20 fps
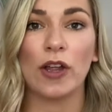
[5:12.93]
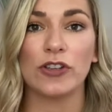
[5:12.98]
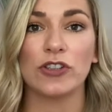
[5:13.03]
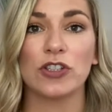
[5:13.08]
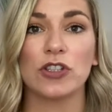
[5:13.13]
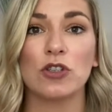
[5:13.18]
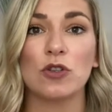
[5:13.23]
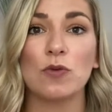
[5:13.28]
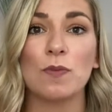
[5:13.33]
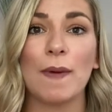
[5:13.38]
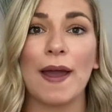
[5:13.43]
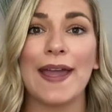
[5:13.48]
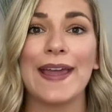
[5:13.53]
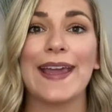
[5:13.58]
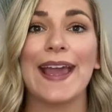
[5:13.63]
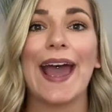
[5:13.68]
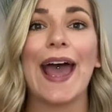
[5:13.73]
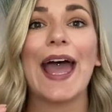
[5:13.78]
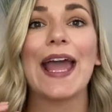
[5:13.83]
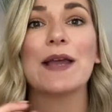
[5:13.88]
So you may
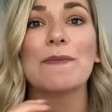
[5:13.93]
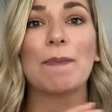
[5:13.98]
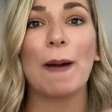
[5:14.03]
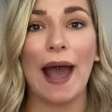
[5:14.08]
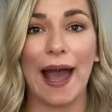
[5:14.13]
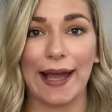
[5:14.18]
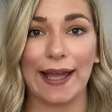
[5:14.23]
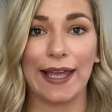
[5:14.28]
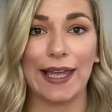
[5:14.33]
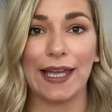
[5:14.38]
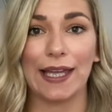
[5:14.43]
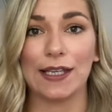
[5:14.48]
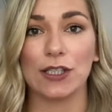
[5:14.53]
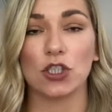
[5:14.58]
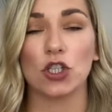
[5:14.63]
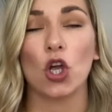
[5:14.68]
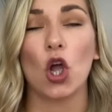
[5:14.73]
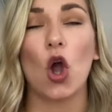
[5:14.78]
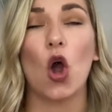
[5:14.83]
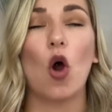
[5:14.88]
get a package,